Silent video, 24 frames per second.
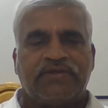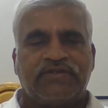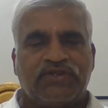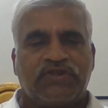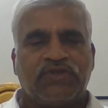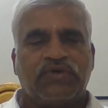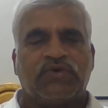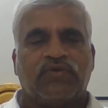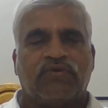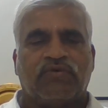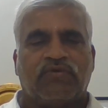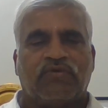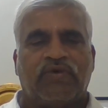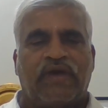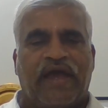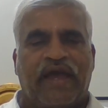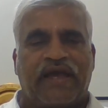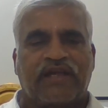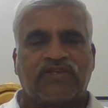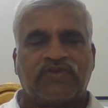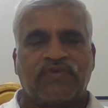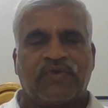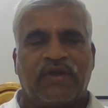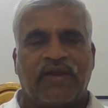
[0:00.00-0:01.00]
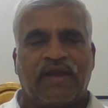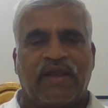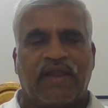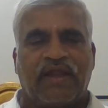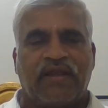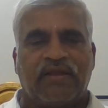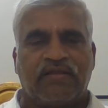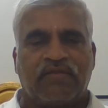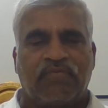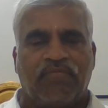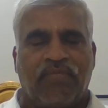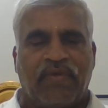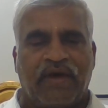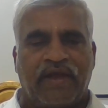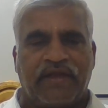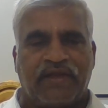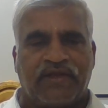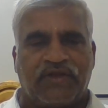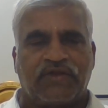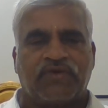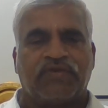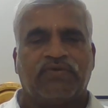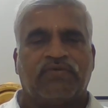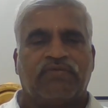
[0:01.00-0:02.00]
2, actual length by
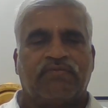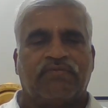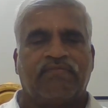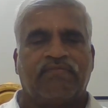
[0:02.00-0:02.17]
2.